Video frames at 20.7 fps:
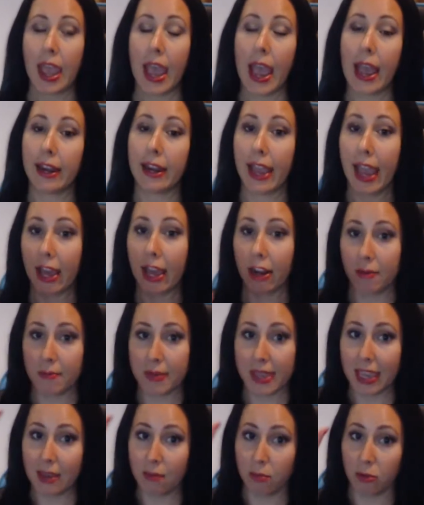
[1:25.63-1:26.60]
and how to
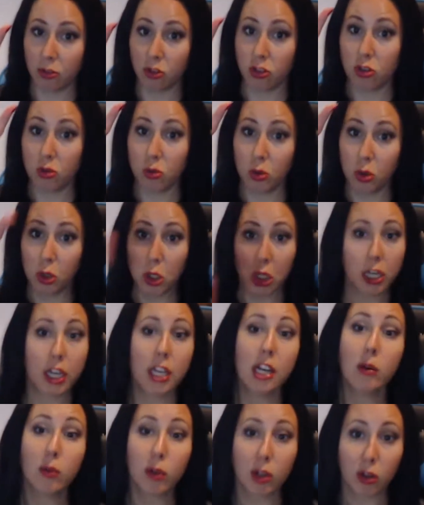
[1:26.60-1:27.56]
be able to look
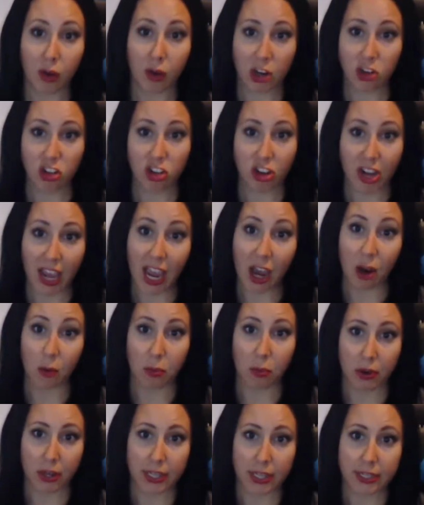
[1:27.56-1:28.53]
at a regression
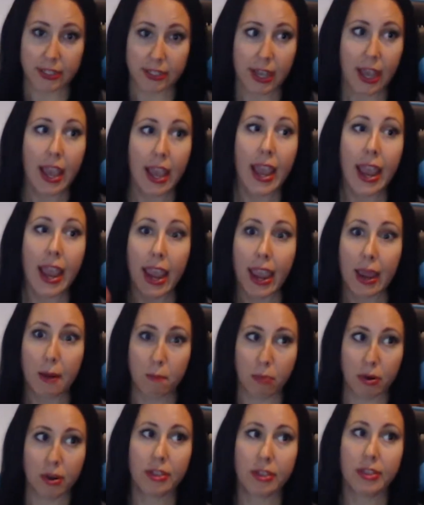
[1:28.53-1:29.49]
output
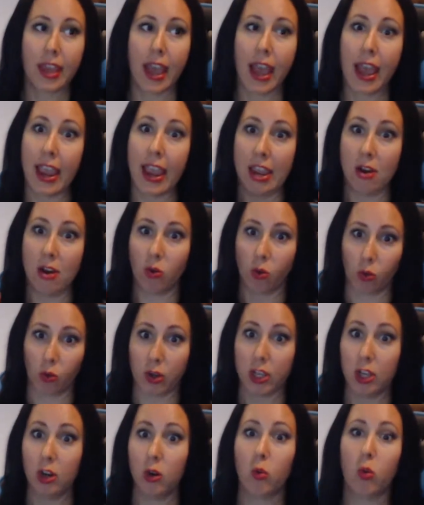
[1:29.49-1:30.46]
and put that in
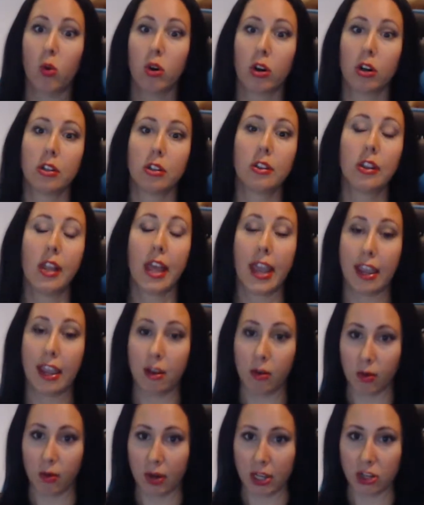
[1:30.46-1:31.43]
real world
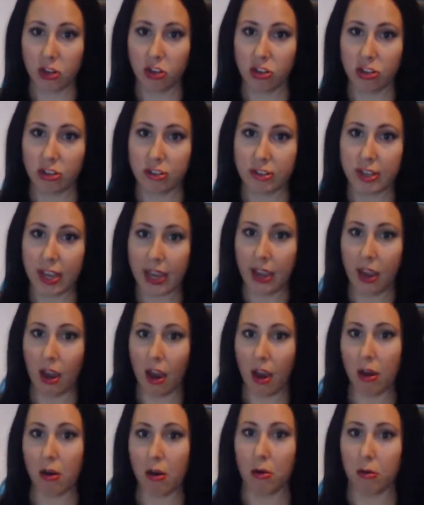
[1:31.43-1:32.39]
language to say,
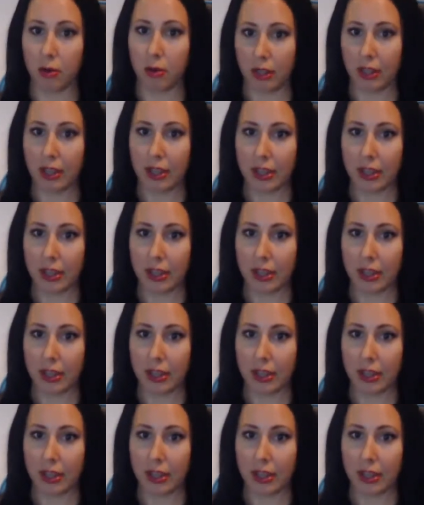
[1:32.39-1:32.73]
oh,